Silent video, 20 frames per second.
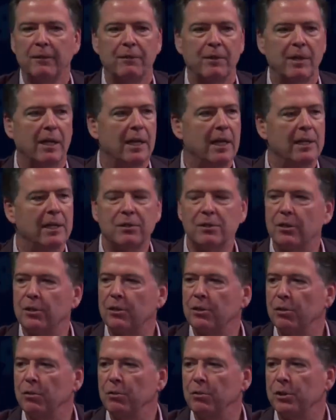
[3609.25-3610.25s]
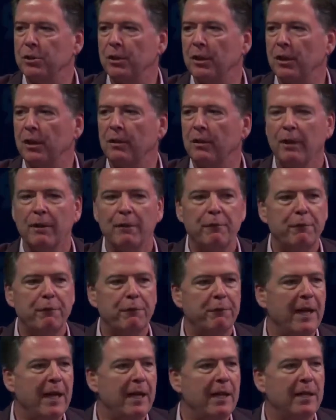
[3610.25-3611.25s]
the Constitution,
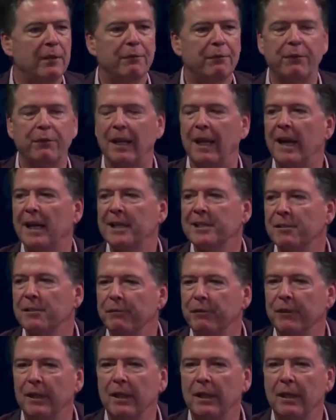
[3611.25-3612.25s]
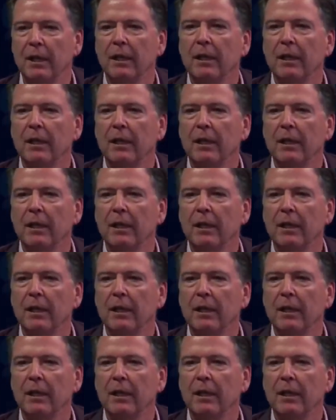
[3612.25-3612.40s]
faith, philosophy.